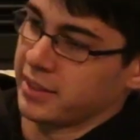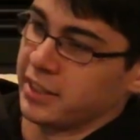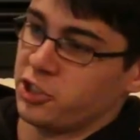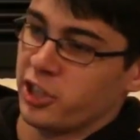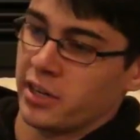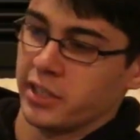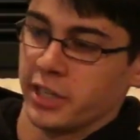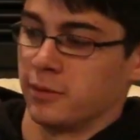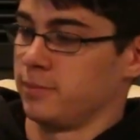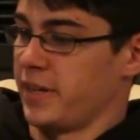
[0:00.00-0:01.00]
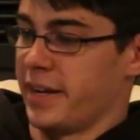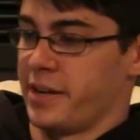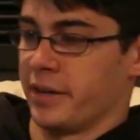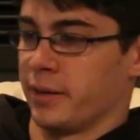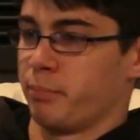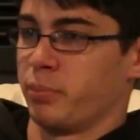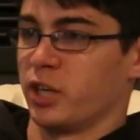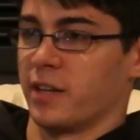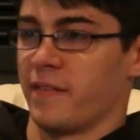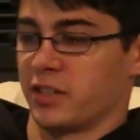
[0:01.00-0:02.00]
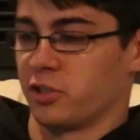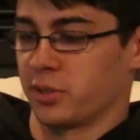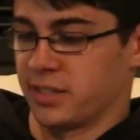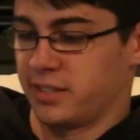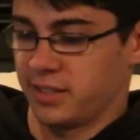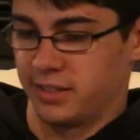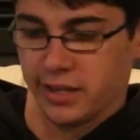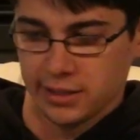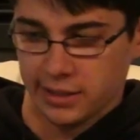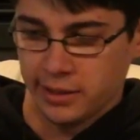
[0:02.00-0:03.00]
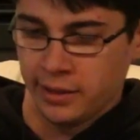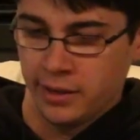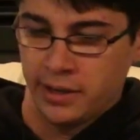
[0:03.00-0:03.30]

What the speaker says: put it in there so it can sit snugly.